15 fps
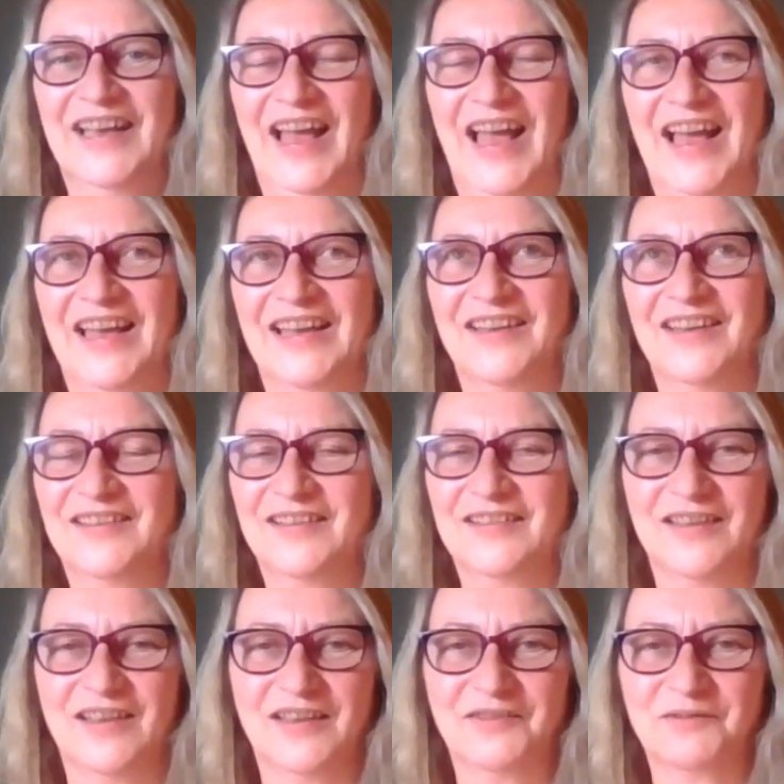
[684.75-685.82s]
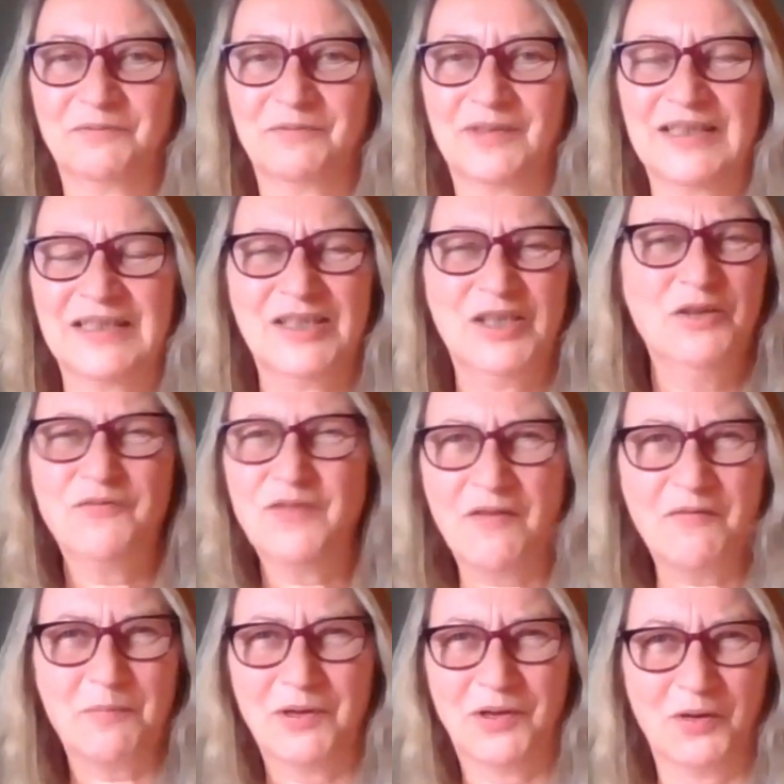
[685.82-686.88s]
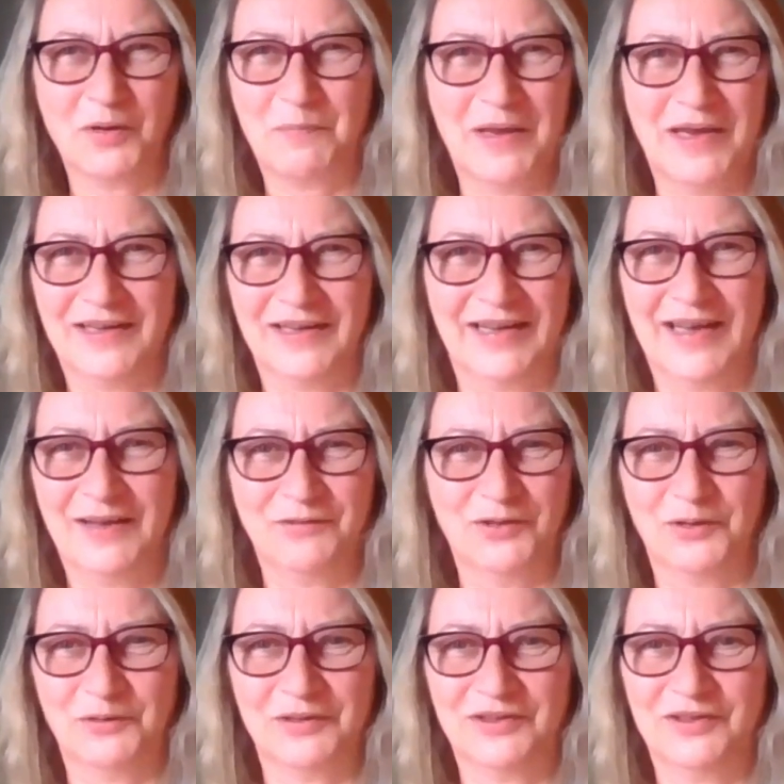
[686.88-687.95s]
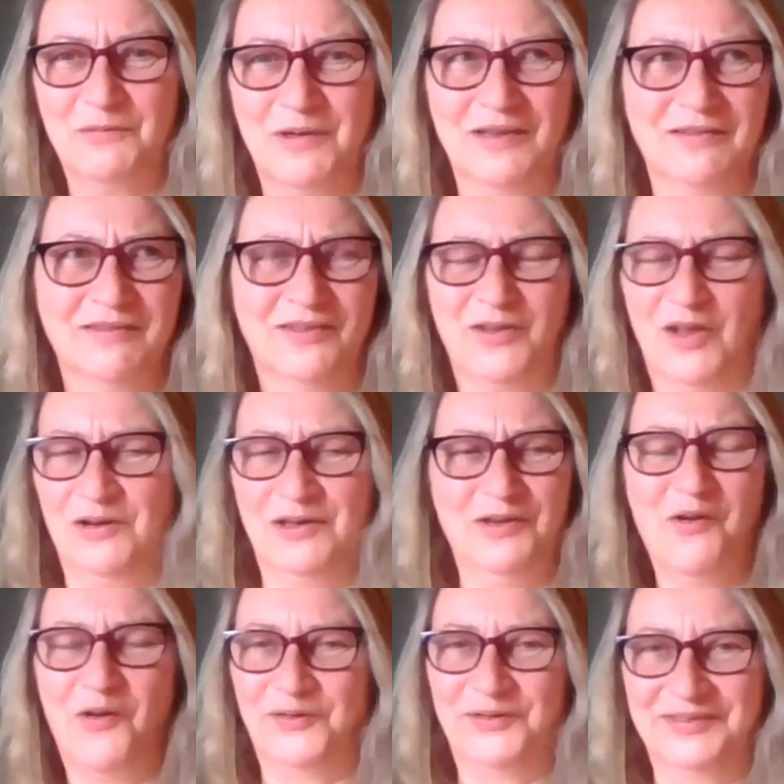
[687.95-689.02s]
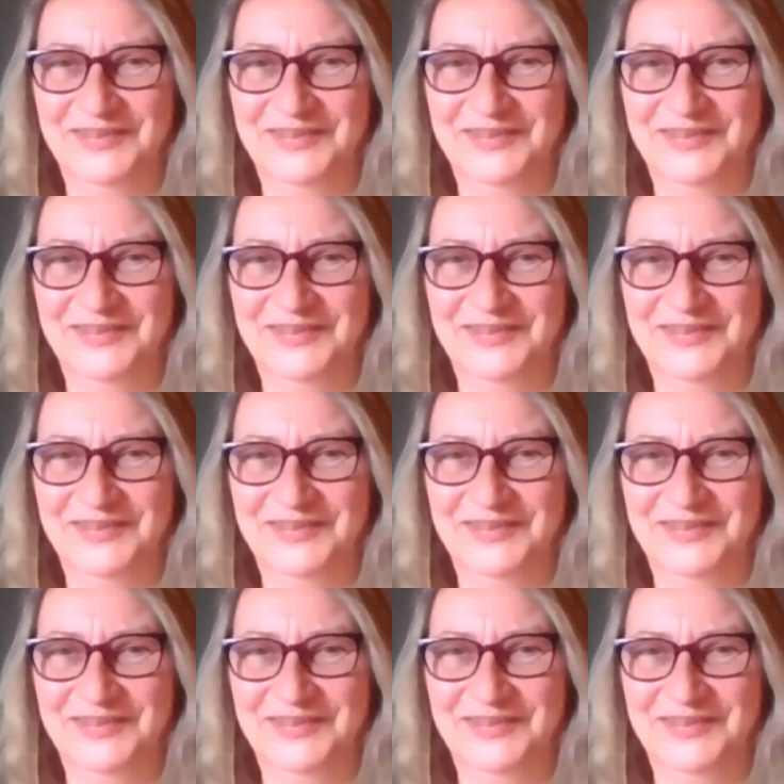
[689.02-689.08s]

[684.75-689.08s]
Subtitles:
And I said to her, you've never been on a picnic, have you? And she went, certainly not.